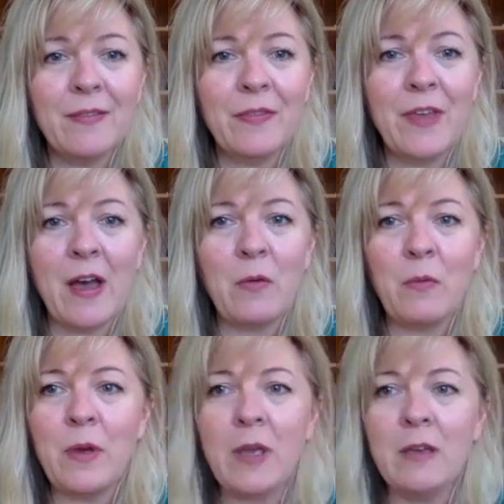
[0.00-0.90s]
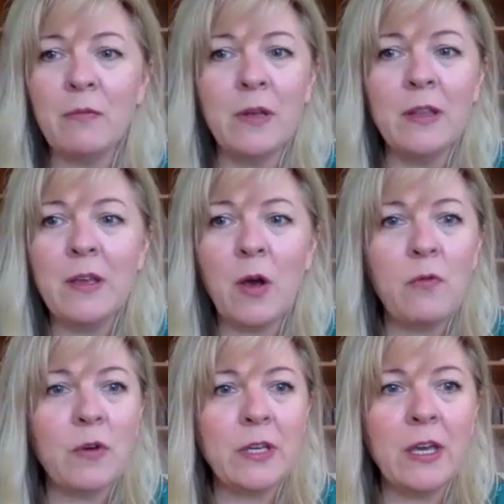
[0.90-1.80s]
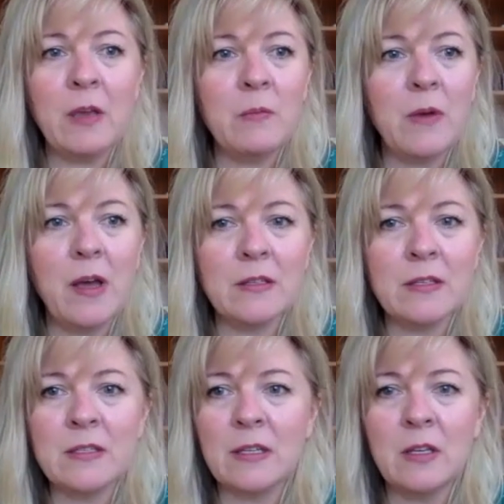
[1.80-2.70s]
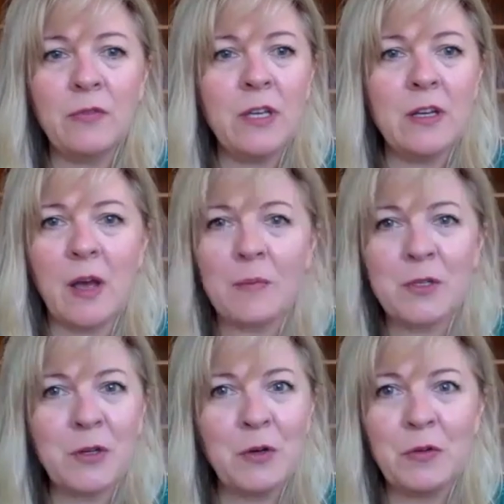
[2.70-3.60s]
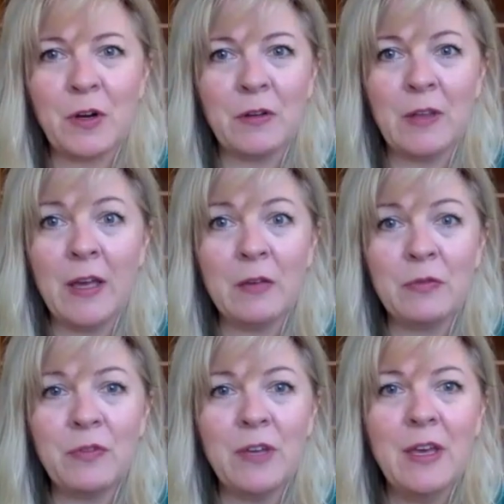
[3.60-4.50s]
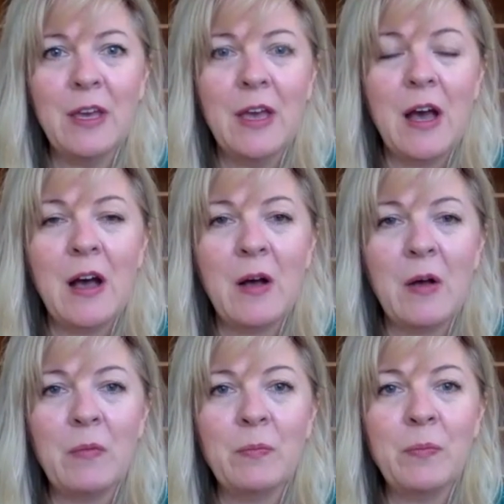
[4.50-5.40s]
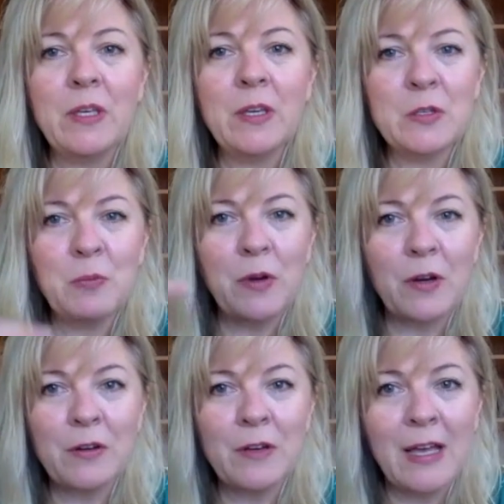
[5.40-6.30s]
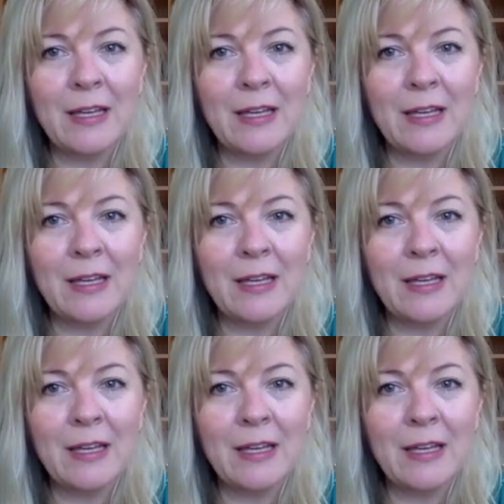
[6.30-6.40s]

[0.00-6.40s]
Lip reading: that we really overcame a significant obstacle in our life, because we are not,